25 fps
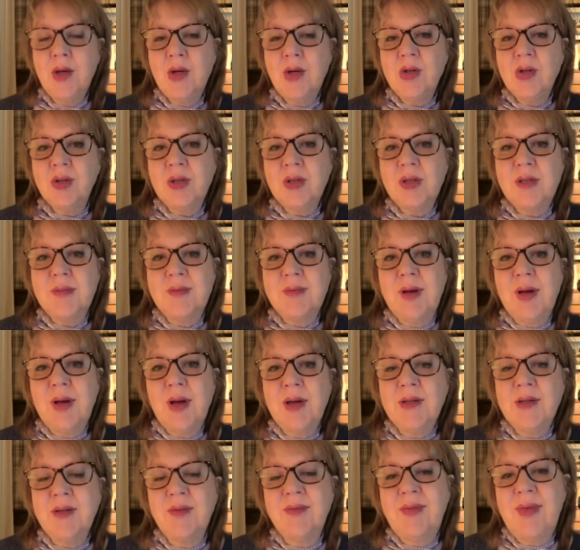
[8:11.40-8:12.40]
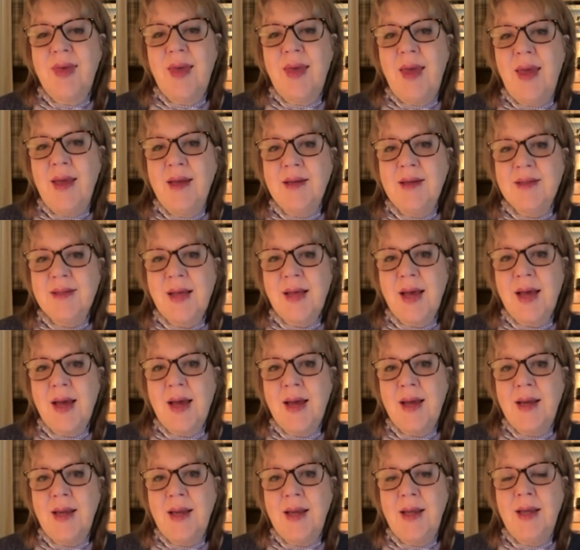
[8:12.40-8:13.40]
usually it's because of the
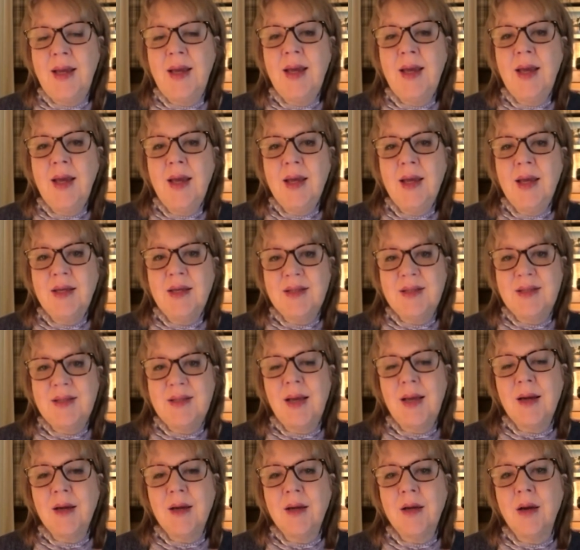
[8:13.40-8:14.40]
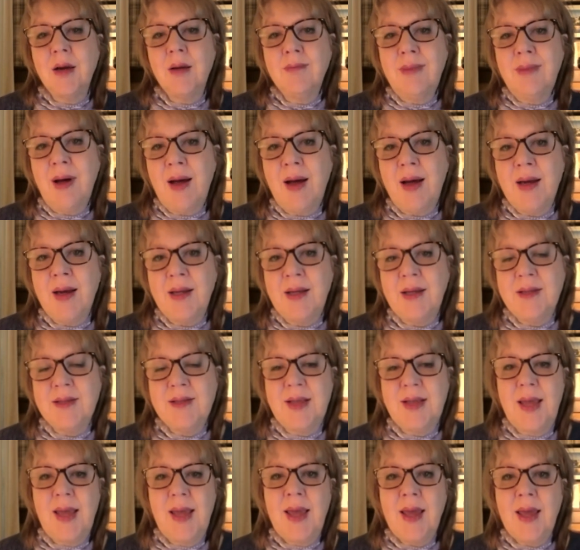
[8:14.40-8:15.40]
anxiety is stuck in our
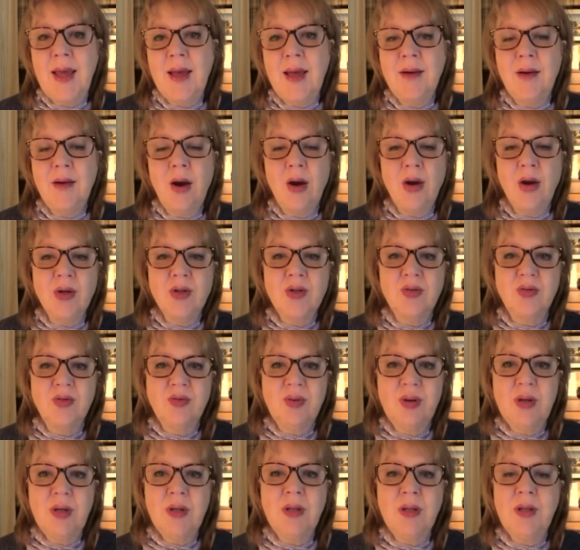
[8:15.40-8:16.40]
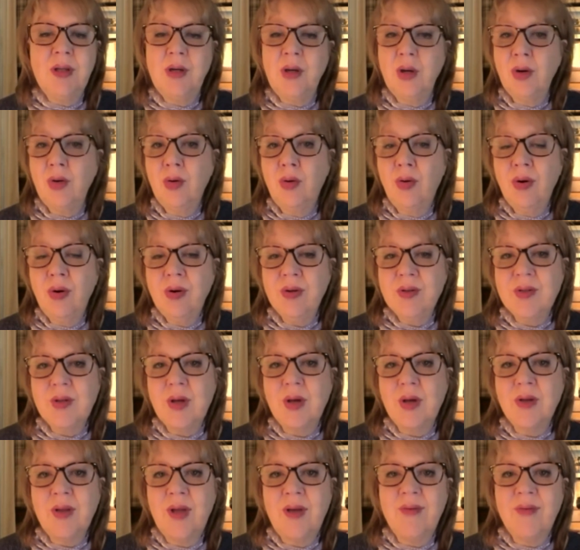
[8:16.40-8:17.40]
bodies and our adrenaline and
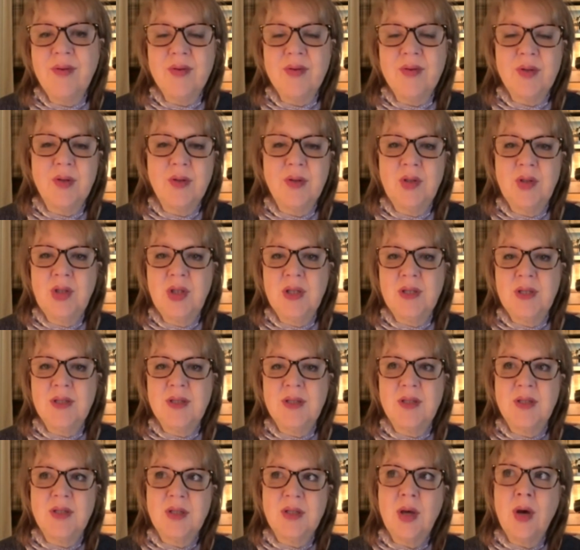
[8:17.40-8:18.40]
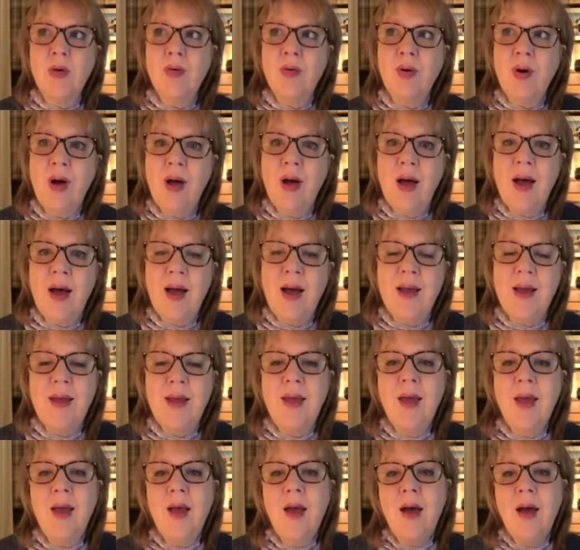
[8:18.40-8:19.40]
cortisol levels are just so high.